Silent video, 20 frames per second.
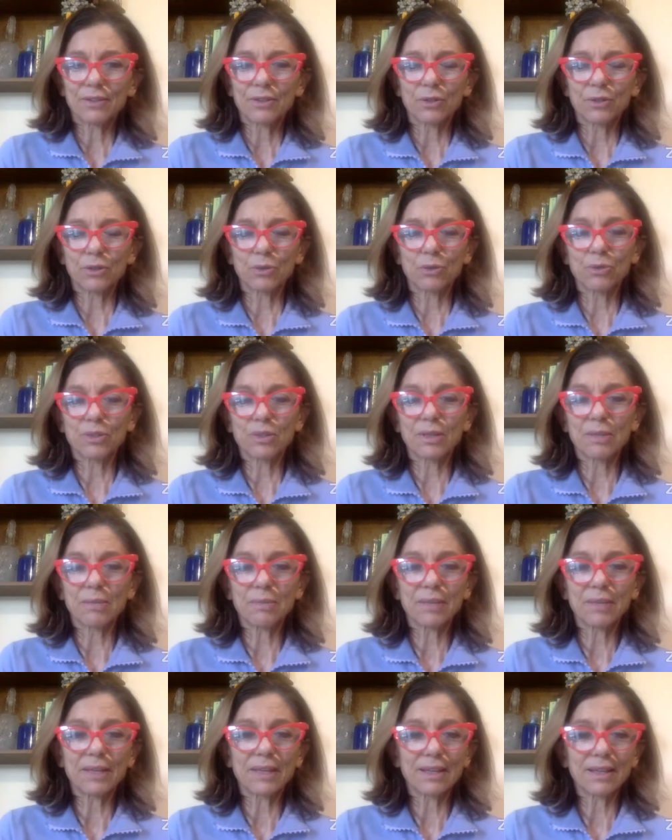to do
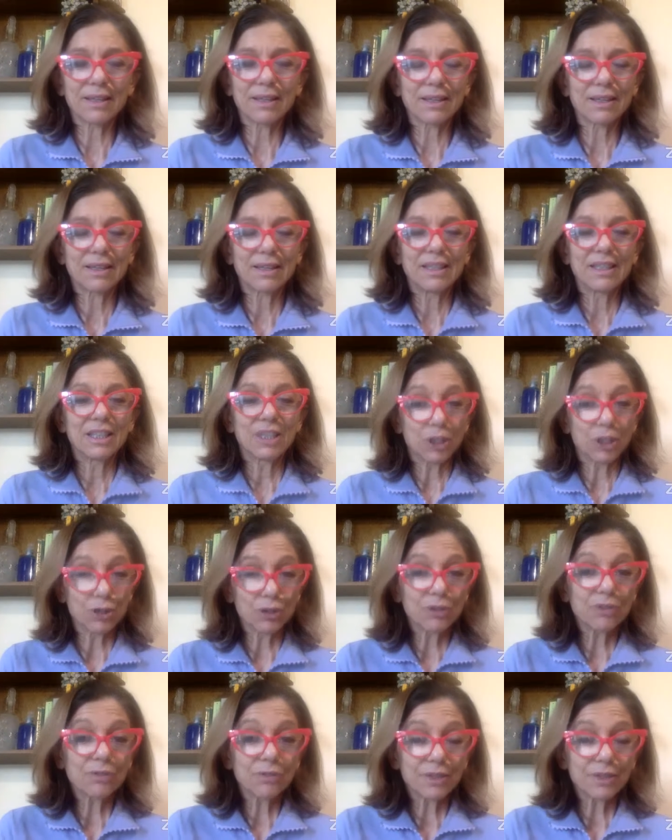something
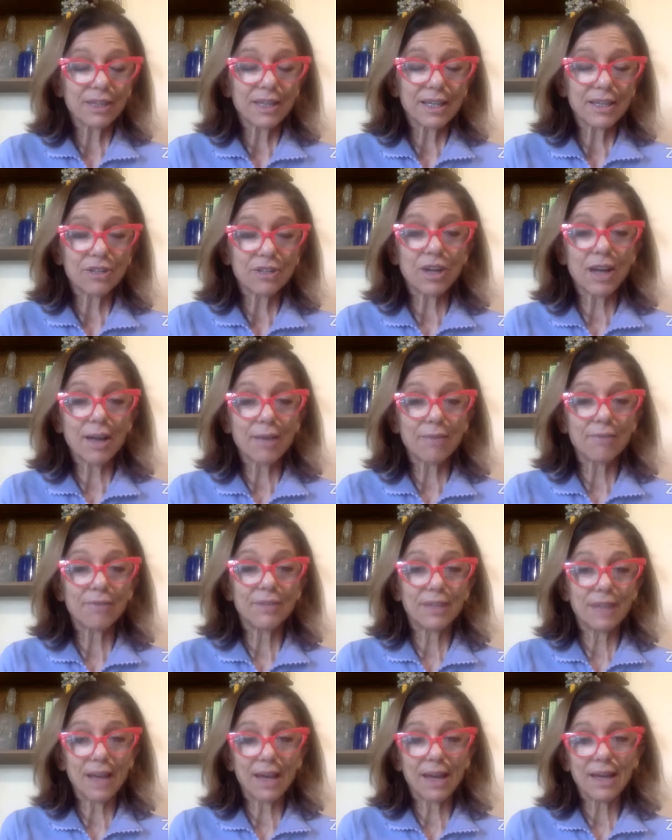good for nature every
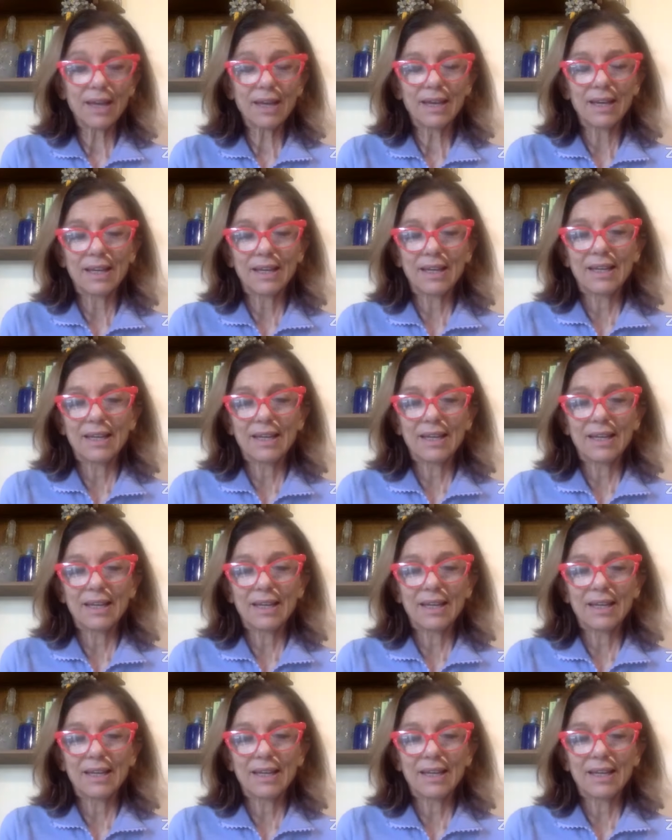day,